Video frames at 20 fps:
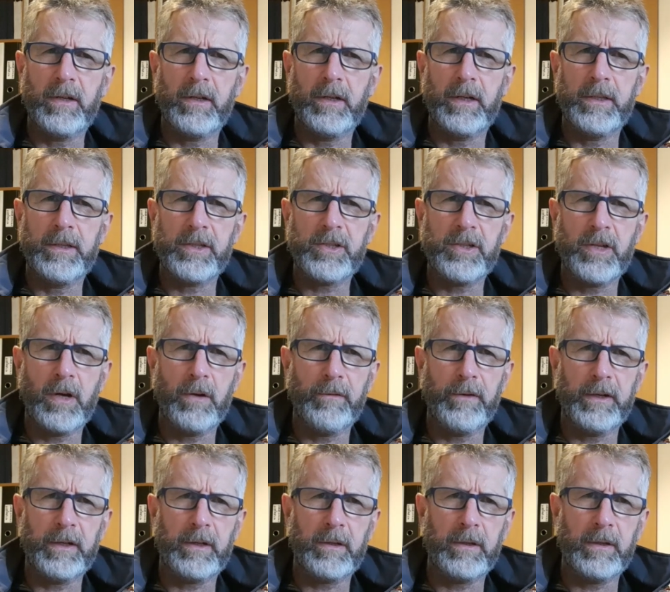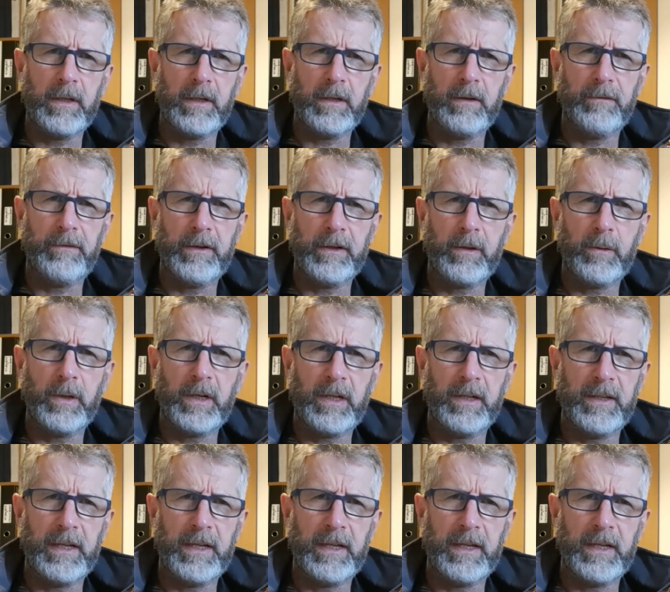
in the snow very quickly.